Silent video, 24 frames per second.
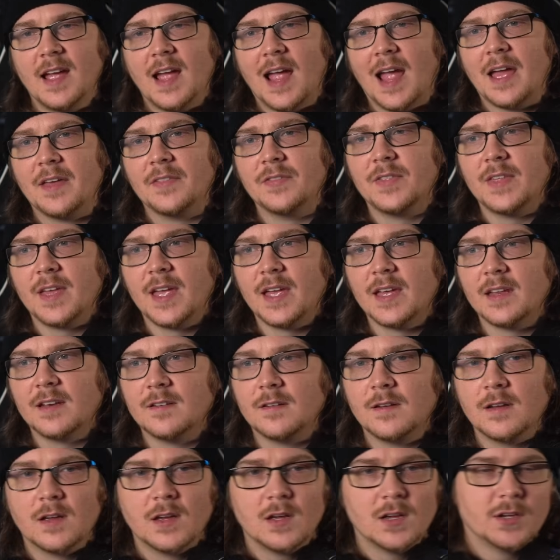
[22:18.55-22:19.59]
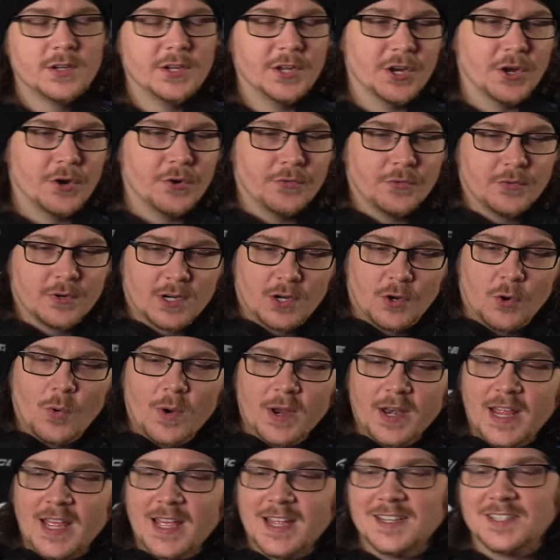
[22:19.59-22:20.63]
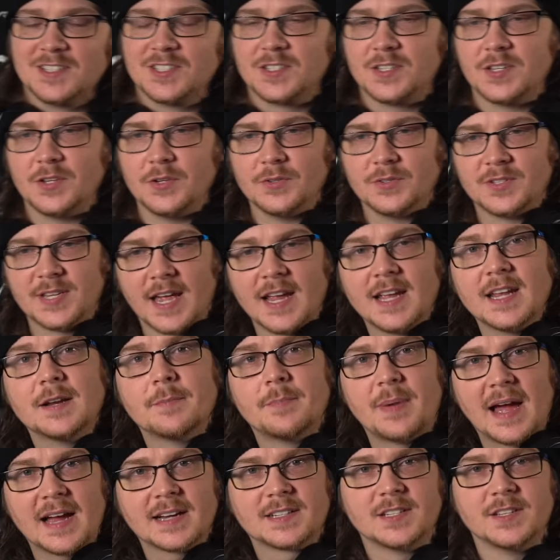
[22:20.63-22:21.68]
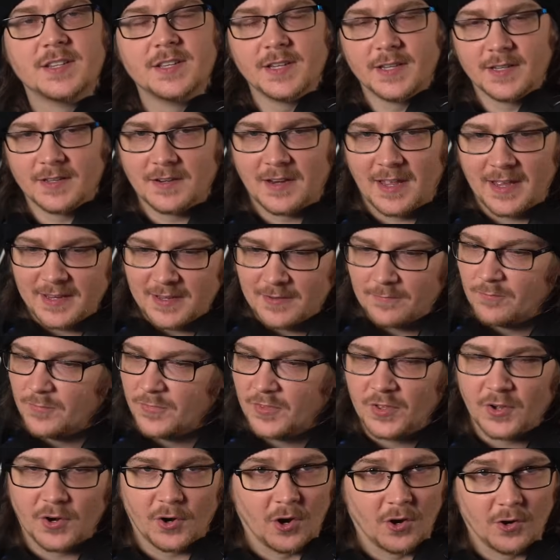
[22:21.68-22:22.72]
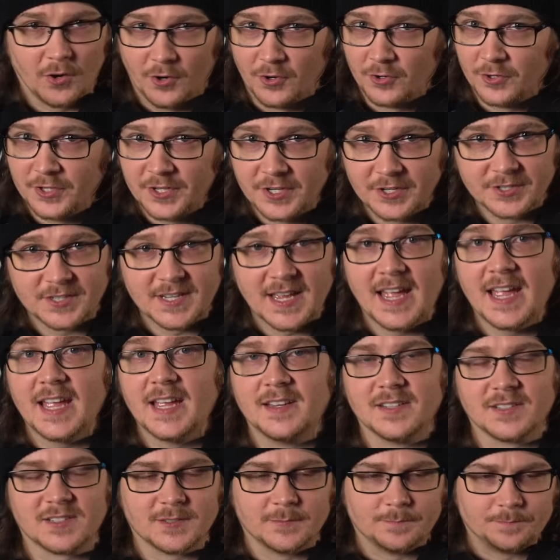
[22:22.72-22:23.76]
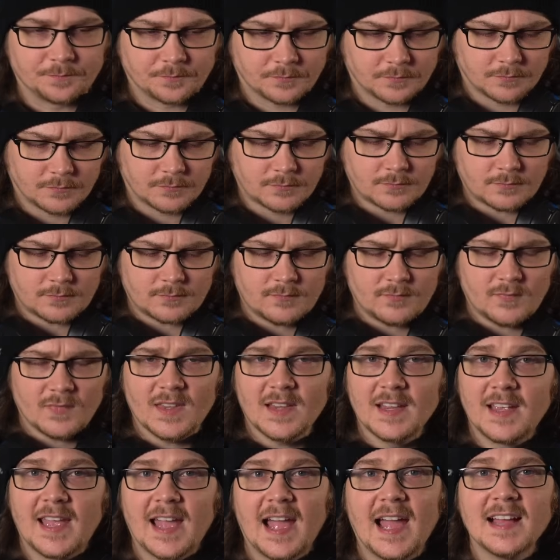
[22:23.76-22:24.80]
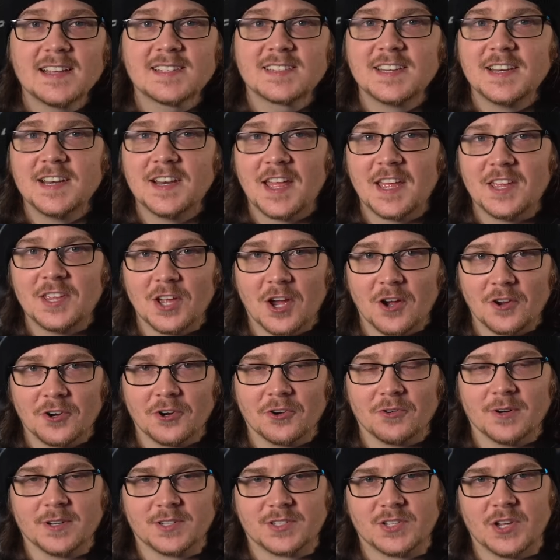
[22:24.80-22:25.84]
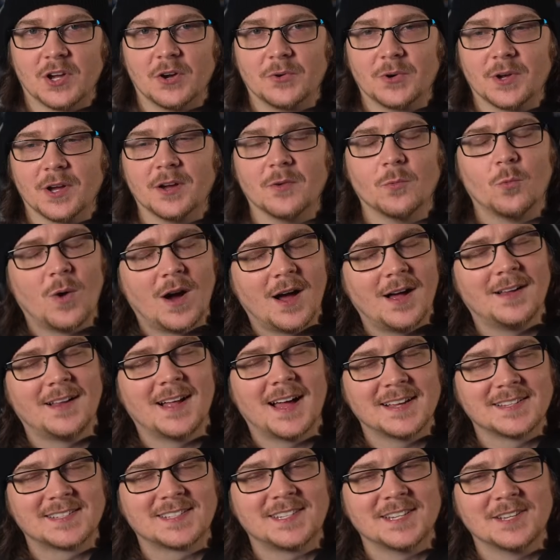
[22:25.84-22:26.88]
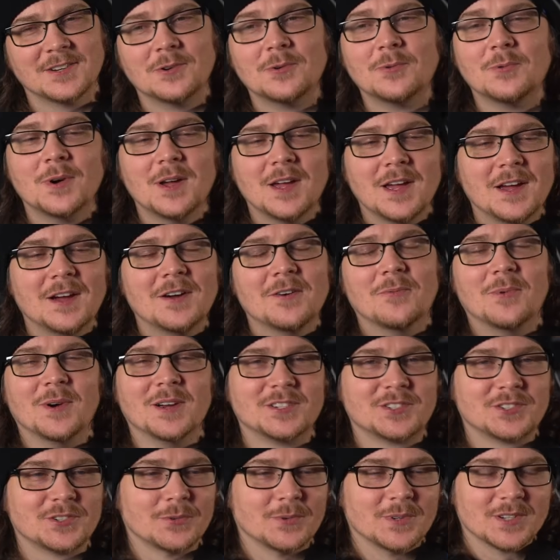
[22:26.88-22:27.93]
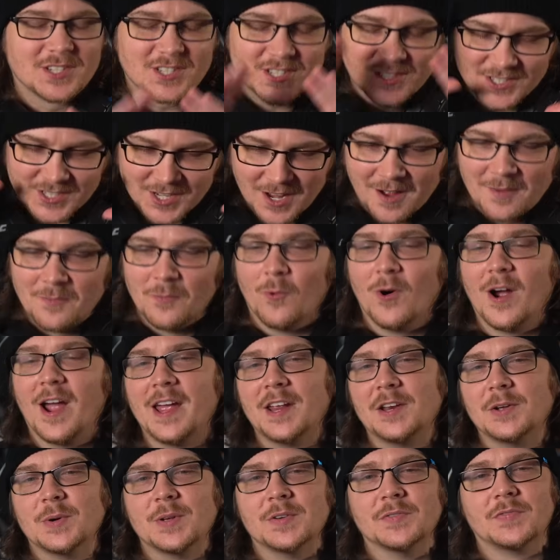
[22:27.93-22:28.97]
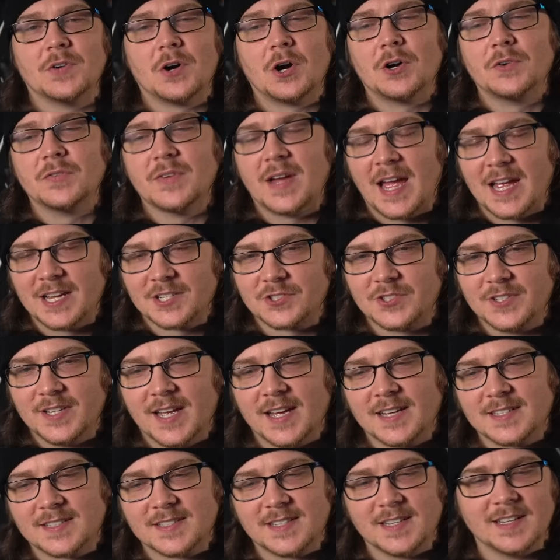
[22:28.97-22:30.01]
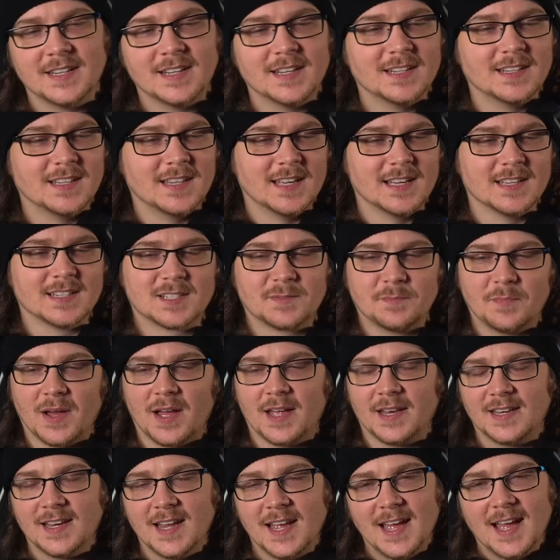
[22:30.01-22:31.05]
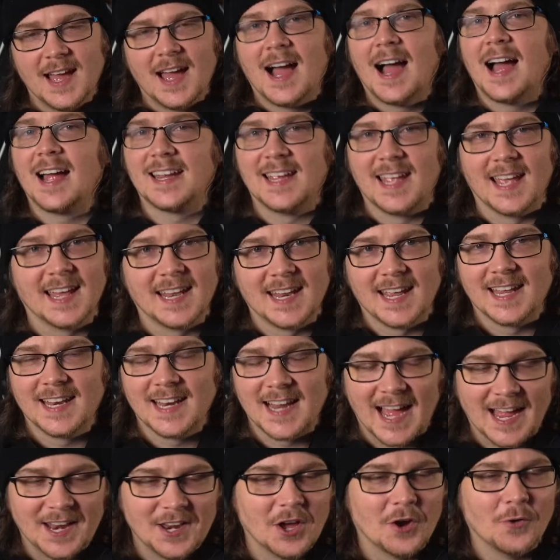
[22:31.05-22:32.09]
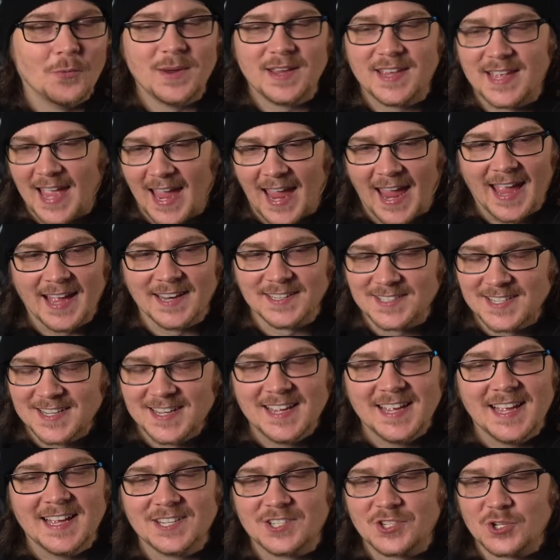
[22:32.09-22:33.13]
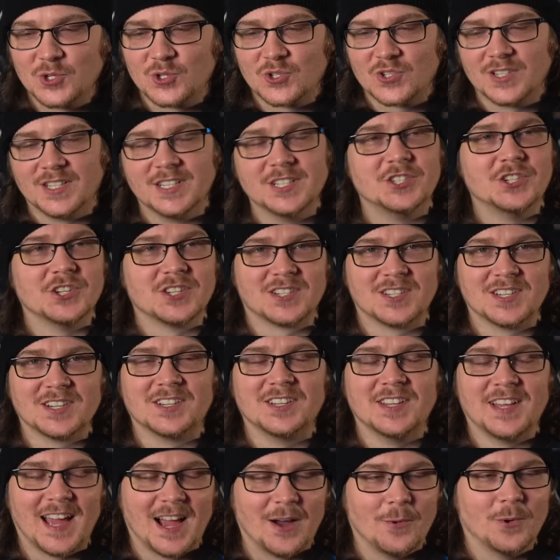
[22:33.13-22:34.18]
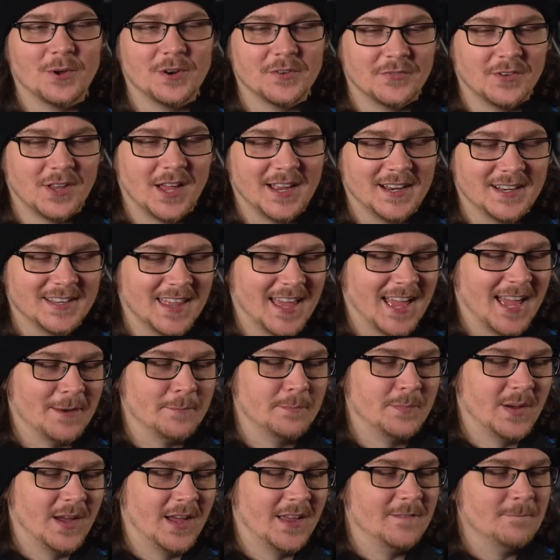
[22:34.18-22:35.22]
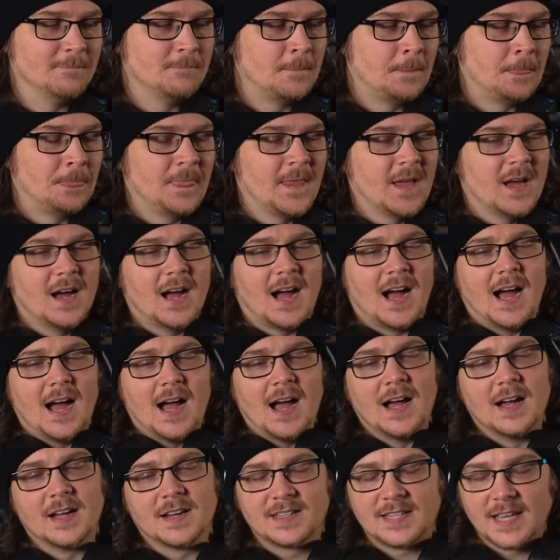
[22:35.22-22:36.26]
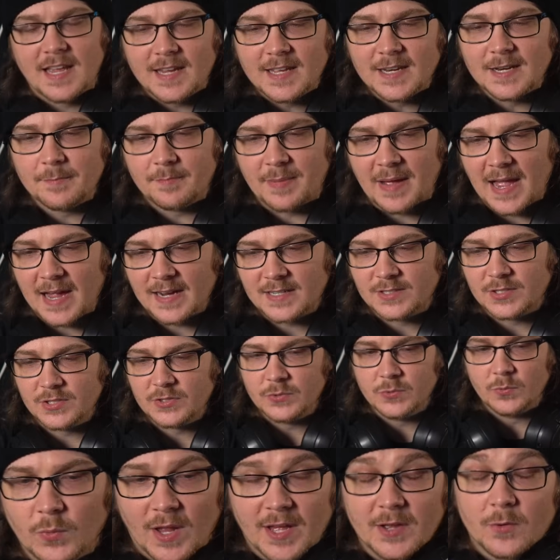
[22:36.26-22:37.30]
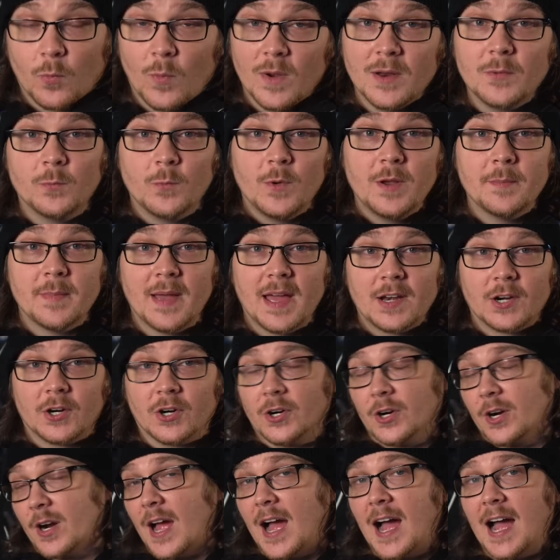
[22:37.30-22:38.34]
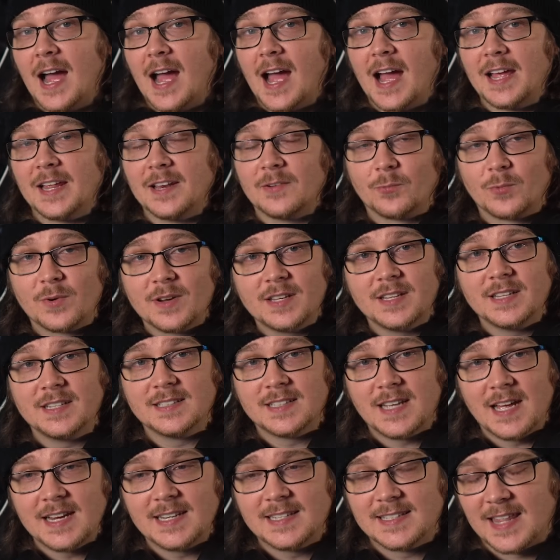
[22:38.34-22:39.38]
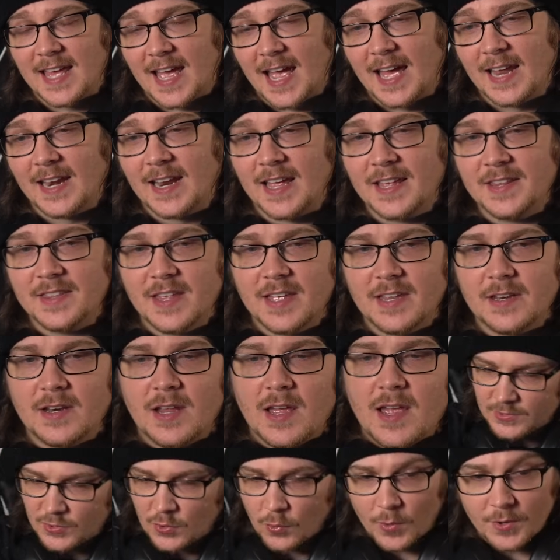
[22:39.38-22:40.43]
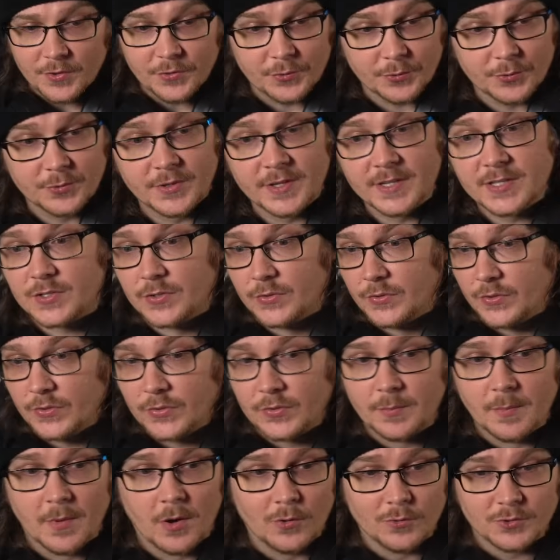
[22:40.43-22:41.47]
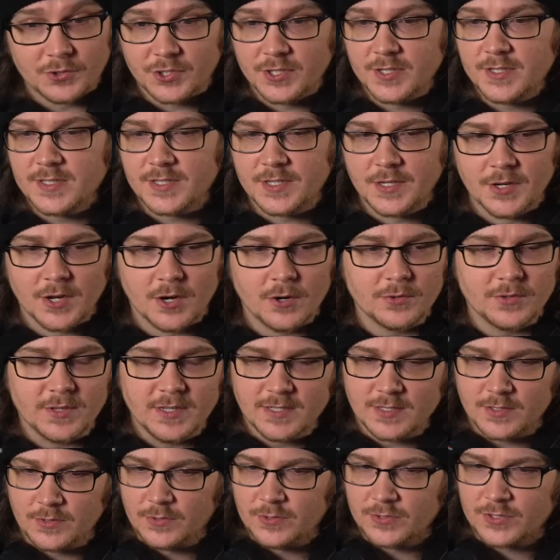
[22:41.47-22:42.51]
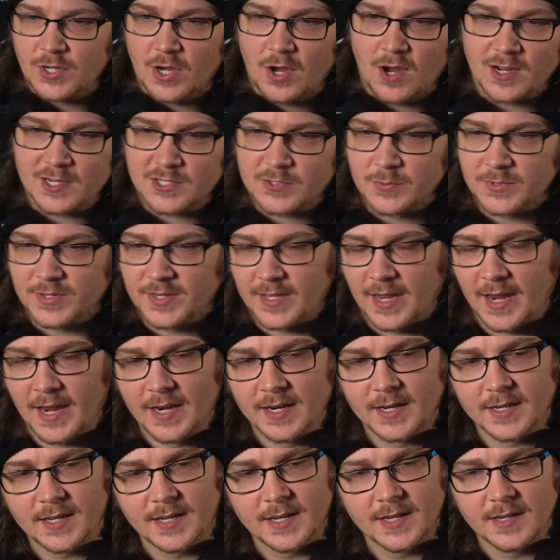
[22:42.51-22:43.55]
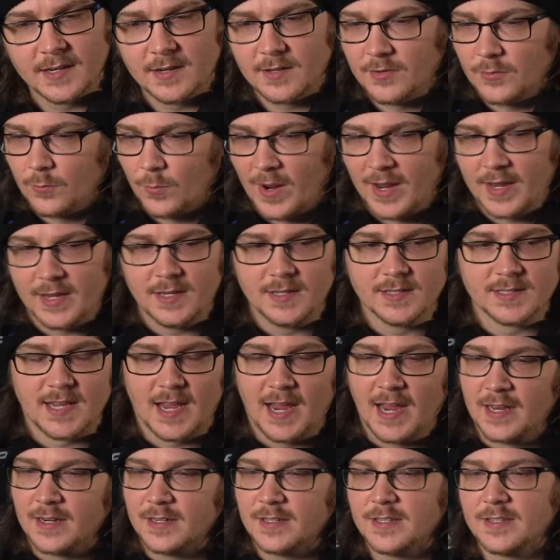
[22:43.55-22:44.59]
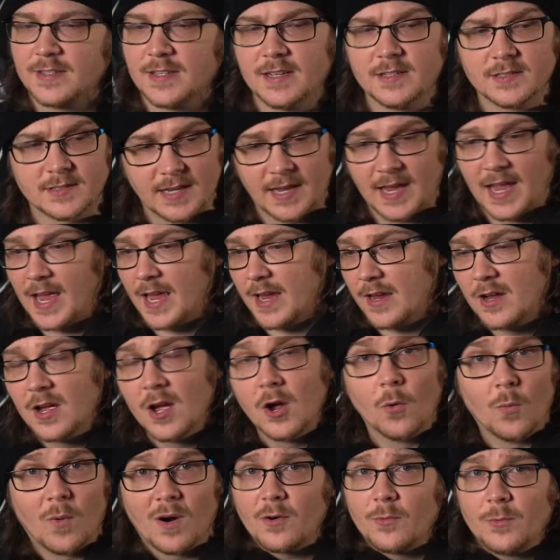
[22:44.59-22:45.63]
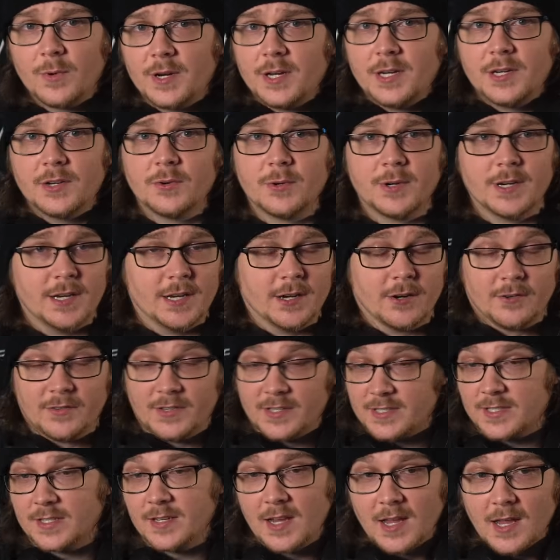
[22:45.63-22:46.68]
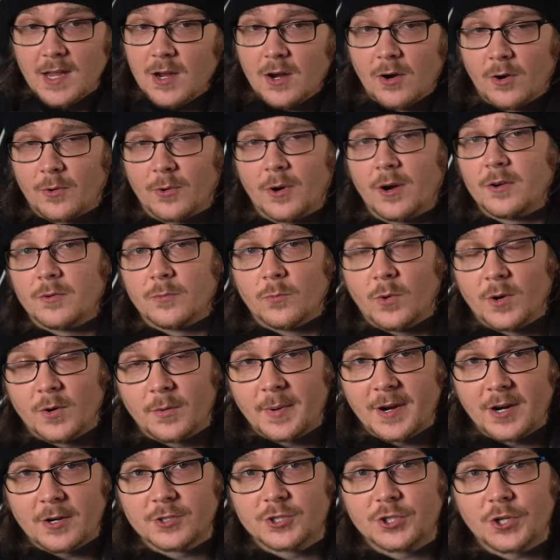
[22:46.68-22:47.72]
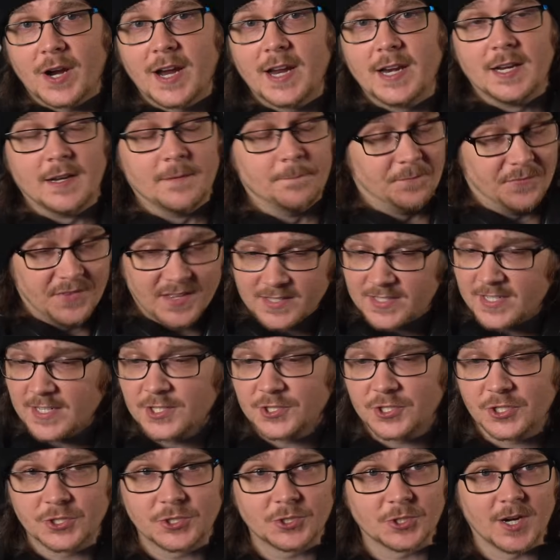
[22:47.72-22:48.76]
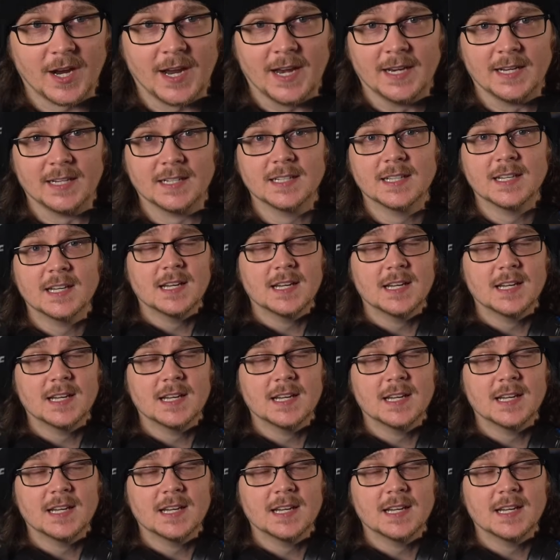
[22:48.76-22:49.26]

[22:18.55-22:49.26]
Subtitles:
And then, you know, going into taking it back to the earlier days, casting a younger Ahsoka. While I still wish there was some way to involve Ashley Eckstein in this, but I get it. I know we can't. It's just logistically, I would have liked that. But taking it back to like when we met her, I really liked that. And then going through these little motions, you know, these little talks with Anakin and the way he's handling things, like, hey, what are you doing here? This or what about our training? This is your training.